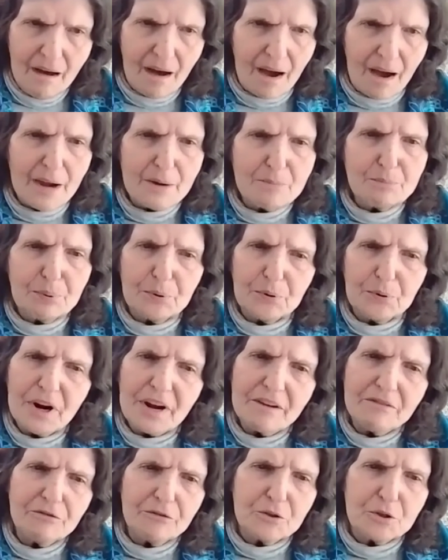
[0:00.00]
I
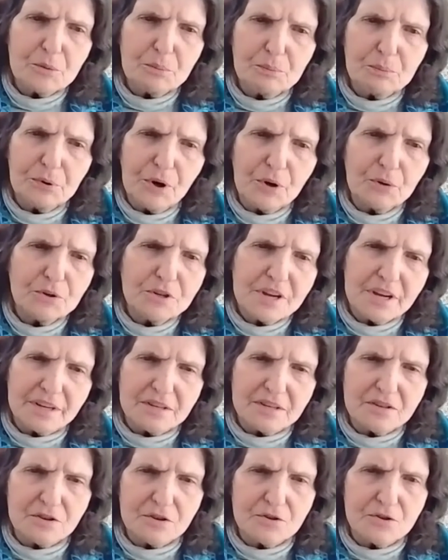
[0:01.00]
pray for the
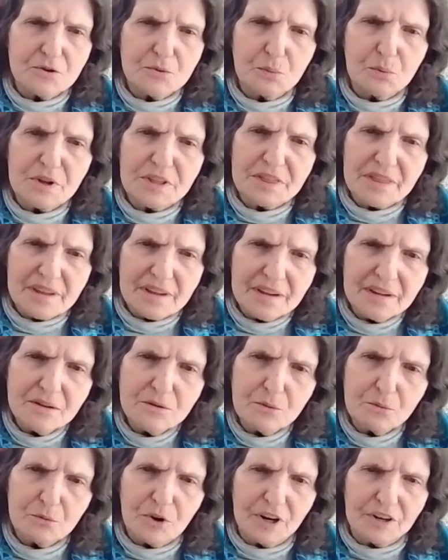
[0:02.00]
protesters
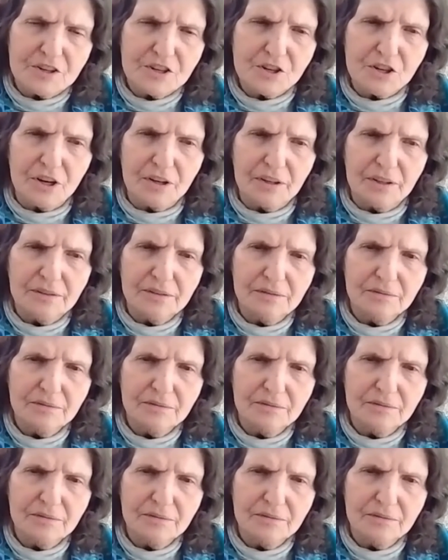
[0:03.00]
within Russia.